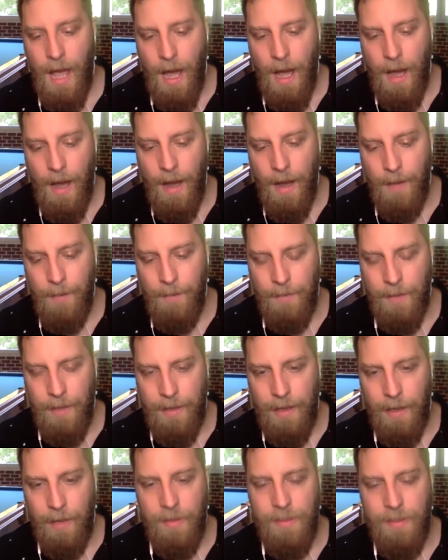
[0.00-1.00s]

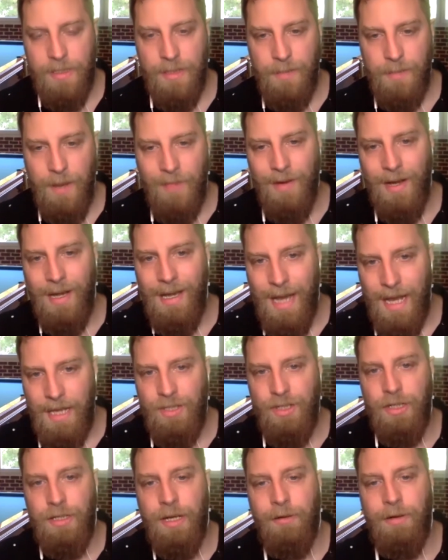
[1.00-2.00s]
Now, this is a bit of a
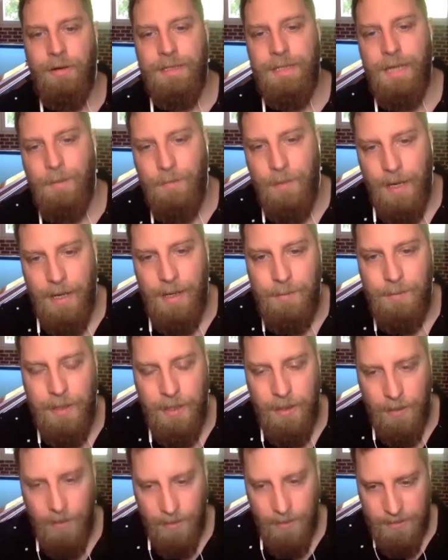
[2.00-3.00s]
legendary template
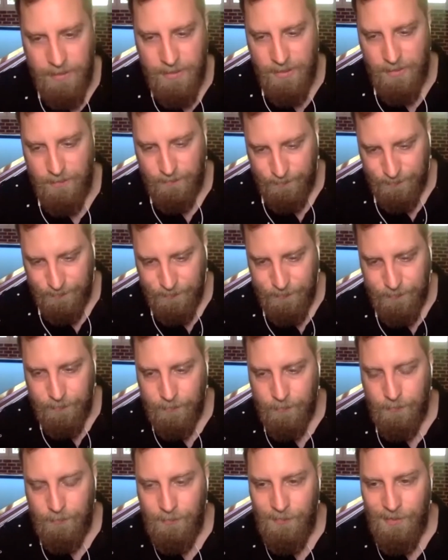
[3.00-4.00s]
because
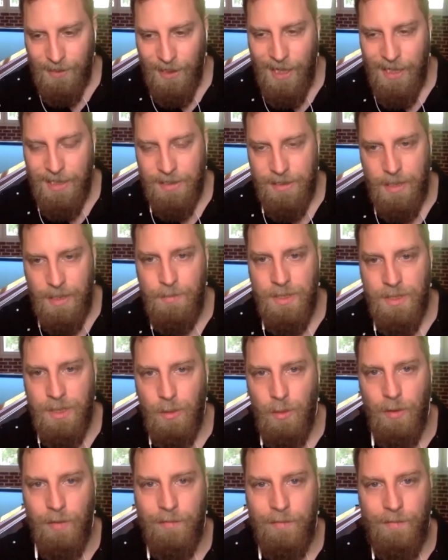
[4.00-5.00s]
it seems
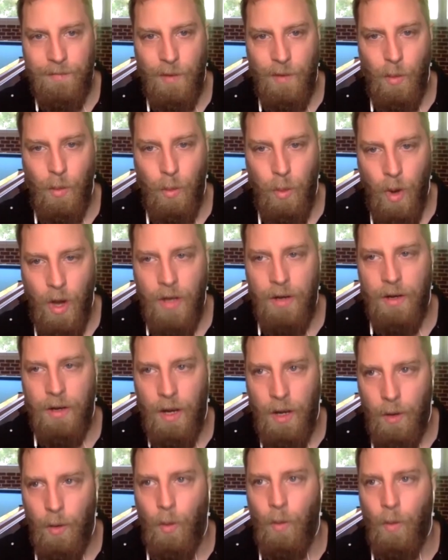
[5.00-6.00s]
to have won
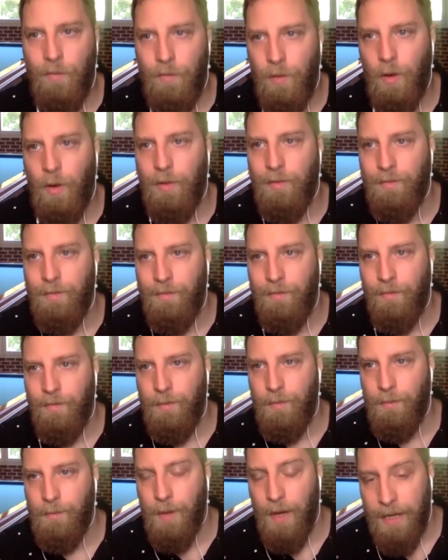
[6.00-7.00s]
an awful lot of
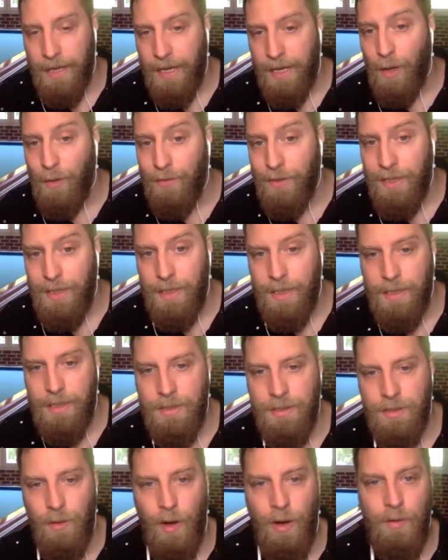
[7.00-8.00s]
money over the
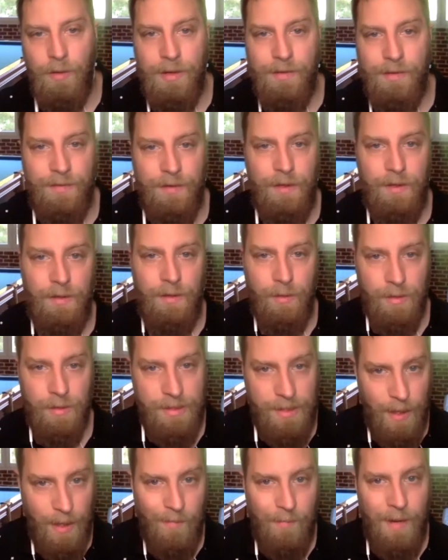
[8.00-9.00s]
years, not only for
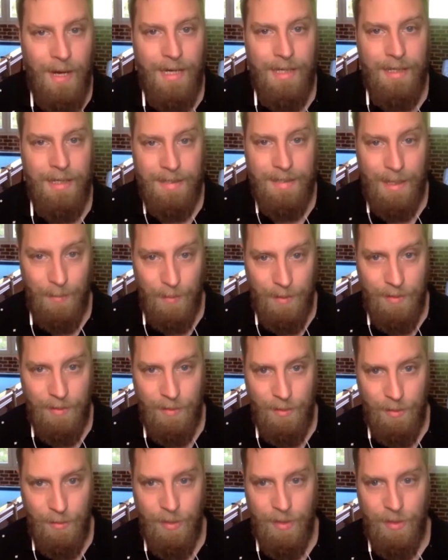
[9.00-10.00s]
yourself back in the day when
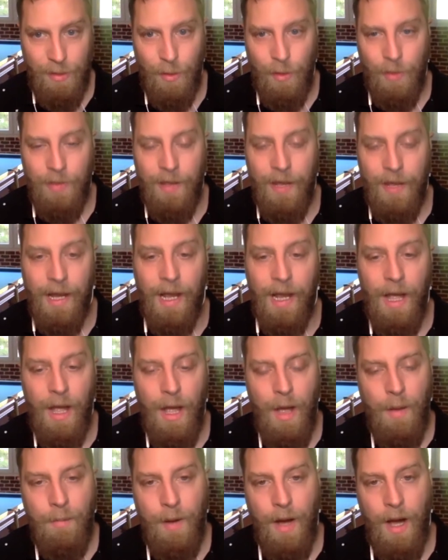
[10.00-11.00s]
you did your thing,
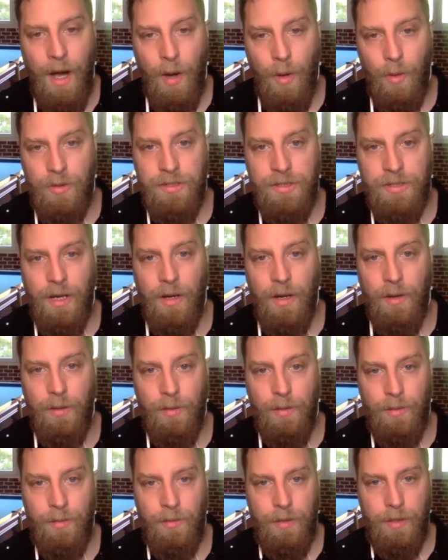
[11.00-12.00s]
but
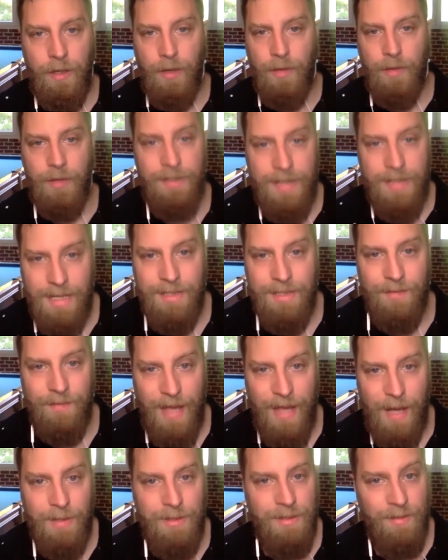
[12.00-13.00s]
also, the tens of
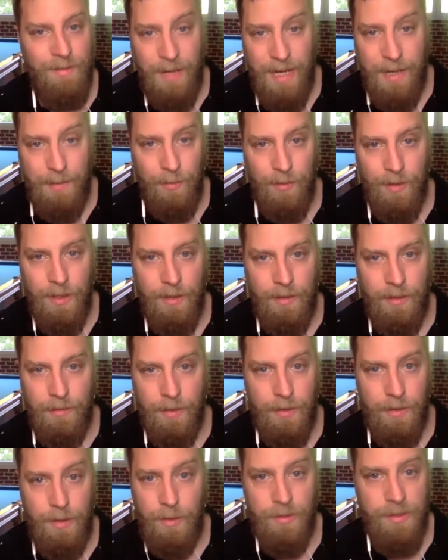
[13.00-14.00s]
thousands of people
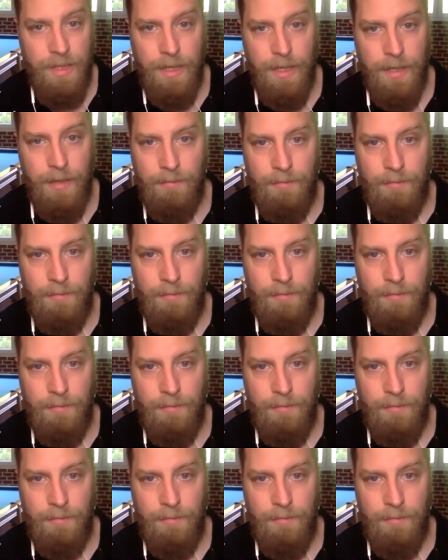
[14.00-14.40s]
that use it,